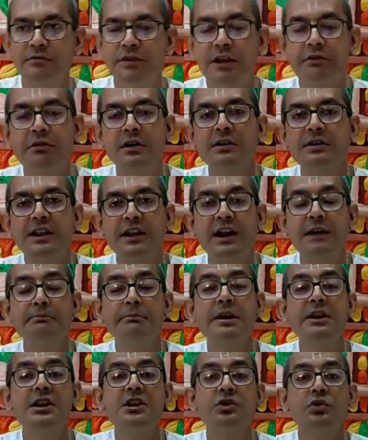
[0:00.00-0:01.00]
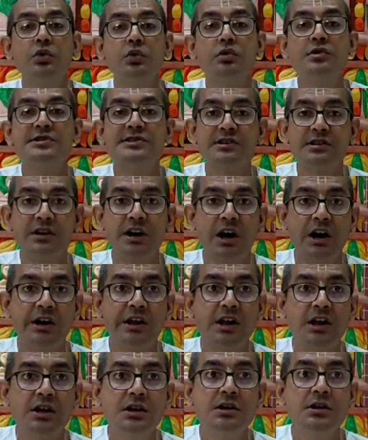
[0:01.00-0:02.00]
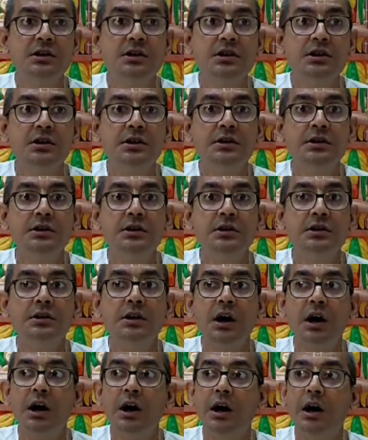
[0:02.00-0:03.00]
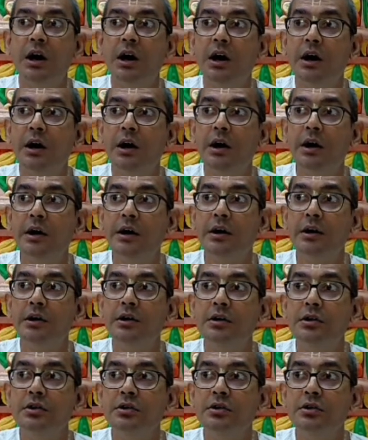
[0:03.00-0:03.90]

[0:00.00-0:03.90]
There are many rules regarding the